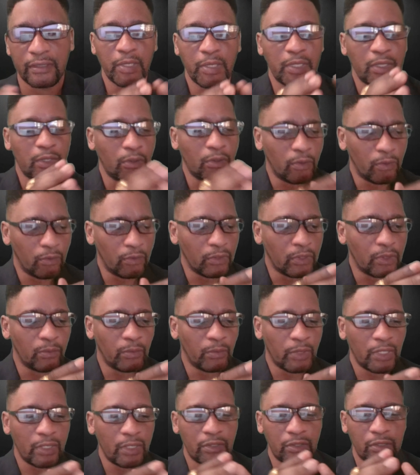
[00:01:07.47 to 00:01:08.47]
But the only
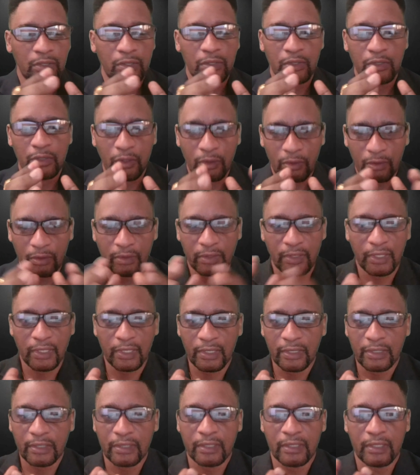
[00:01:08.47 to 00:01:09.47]
way to know
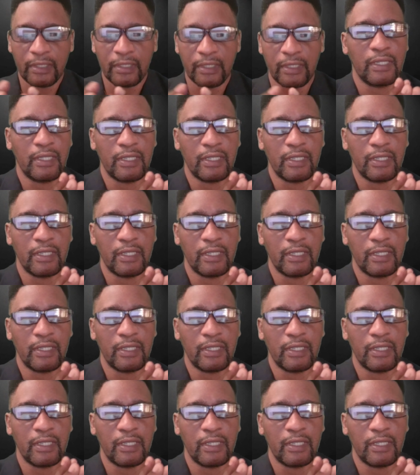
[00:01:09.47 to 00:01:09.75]
this